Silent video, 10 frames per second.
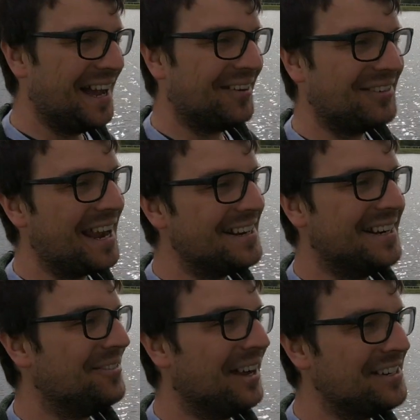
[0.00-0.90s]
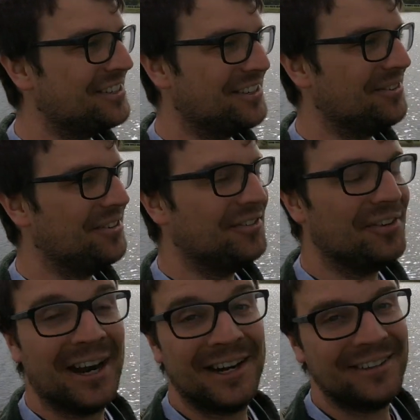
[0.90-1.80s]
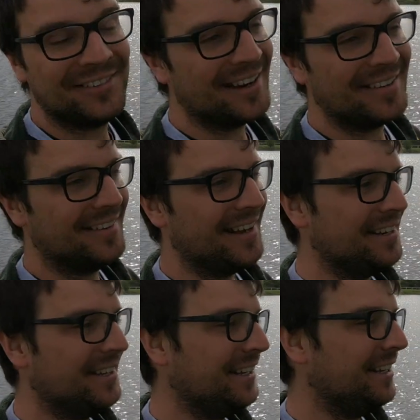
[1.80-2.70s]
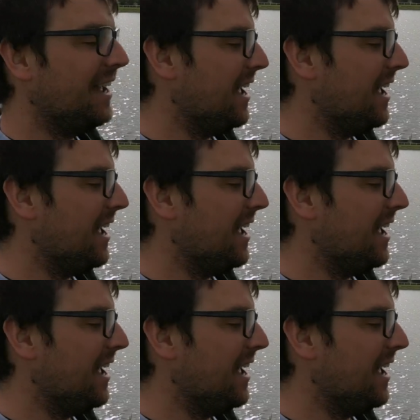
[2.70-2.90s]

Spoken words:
I've gained an advantage over the other anglers accidentally,